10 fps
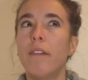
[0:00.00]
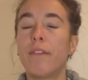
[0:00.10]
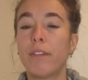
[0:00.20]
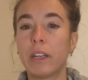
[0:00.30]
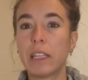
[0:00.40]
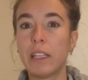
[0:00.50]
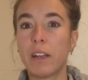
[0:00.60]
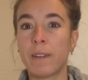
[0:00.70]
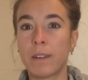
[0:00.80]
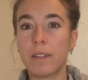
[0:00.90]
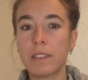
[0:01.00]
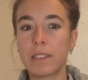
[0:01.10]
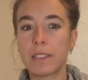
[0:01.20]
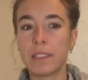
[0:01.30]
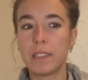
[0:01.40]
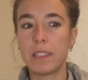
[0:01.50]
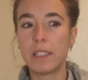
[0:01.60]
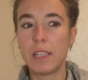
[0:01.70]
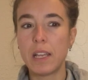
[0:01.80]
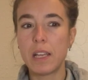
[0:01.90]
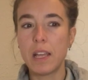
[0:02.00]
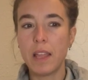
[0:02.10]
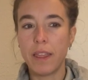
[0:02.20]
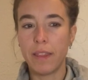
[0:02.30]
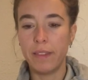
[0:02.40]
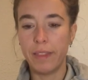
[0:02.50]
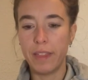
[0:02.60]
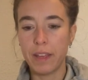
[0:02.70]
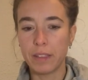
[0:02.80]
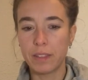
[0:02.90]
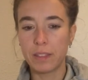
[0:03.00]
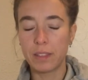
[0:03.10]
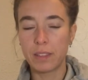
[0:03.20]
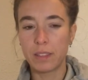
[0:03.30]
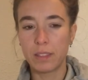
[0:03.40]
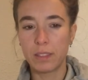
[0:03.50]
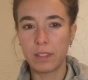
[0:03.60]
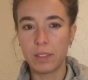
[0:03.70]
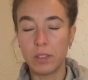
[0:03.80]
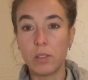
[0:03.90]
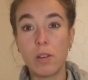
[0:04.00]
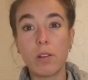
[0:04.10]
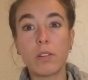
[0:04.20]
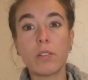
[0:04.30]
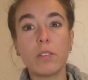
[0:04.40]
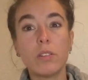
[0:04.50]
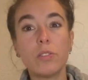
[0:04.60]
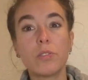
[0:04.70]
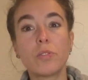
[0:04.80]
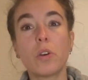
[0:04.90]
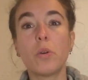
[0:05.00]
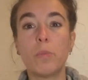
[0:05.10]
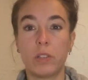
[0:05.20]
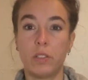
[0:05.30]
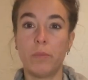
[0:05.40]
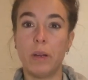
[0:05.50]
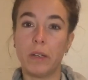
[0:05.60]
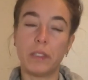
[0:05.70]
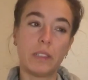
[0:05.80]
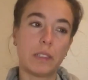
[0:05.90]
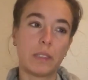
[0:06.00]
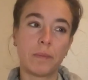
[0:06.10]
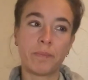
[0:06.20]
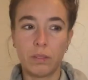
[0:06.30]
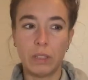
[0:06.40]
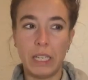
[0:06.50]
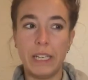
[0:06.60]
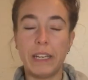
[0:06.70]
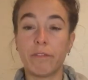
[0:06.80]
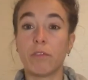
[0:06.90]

freaking heart that you learn so much about it. And I'm